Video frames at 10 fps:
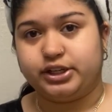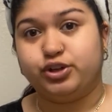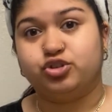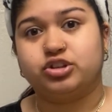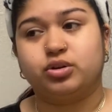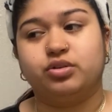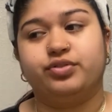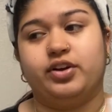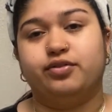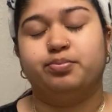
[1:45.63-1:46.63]
You just go to
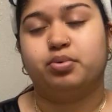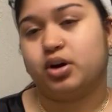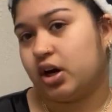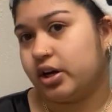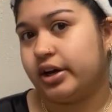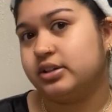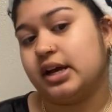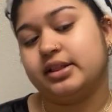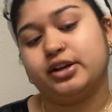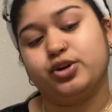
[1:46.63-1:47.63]
fave products,
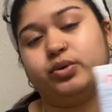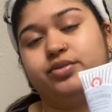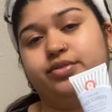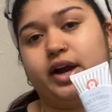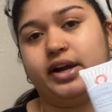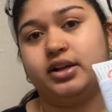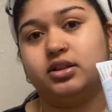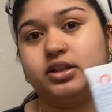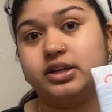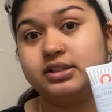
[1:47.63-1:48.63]
and then you can find
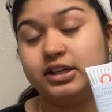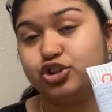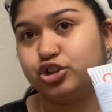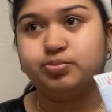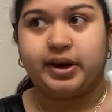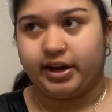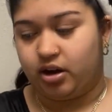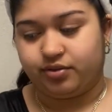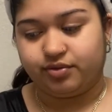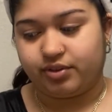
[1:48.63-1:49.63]
this and just buy it
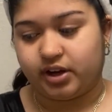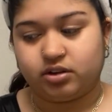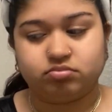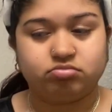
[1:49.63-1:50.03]
off of there.